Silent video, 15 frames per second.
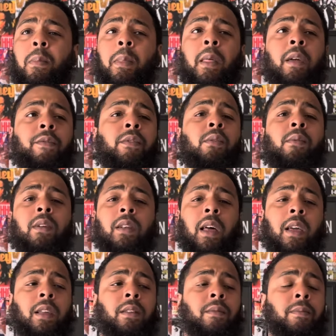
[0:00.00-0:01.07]
if you in
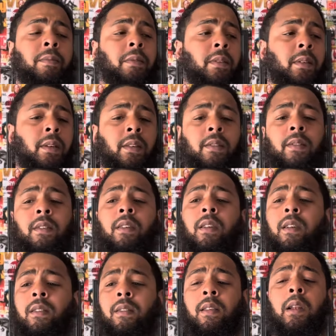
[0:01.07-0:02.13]
like your
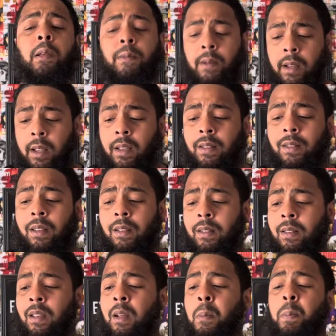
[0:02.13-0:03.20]
city, for
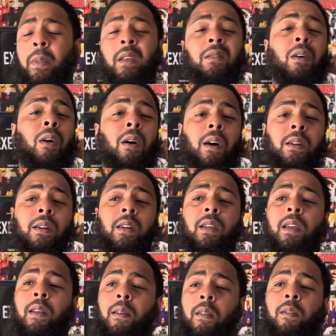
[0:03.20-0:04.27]
instance, it's harder to
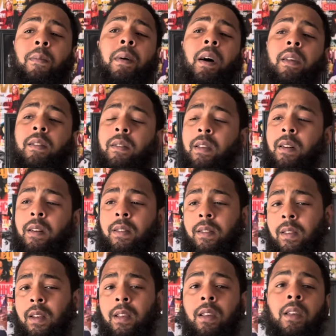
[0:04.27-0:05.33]
get a spot center
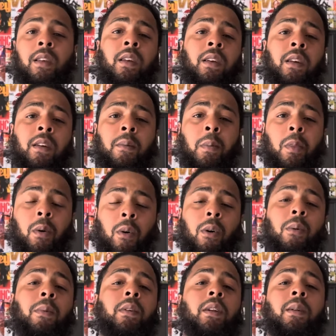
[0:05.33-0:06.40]
city
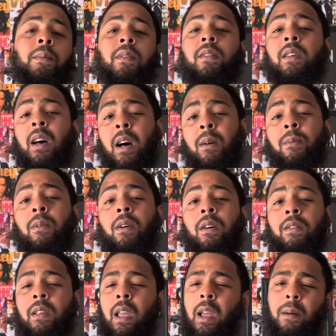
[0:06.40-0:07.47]
on one of them
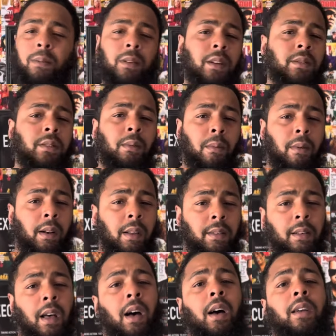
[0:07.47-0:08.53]
sidewalks, and plus the rent is
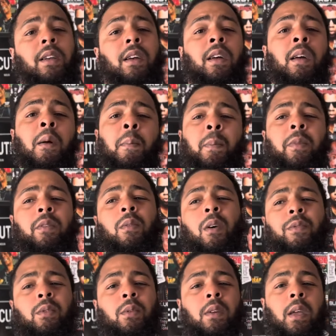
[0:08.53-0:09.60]
higher. So
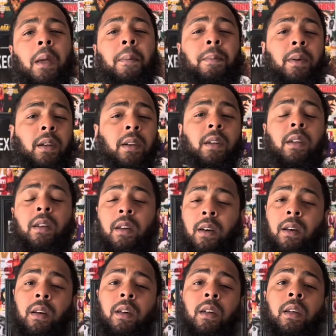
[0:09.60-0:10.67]
if you can put it in the
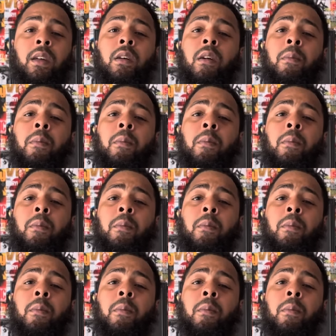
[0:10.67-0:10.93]
hood,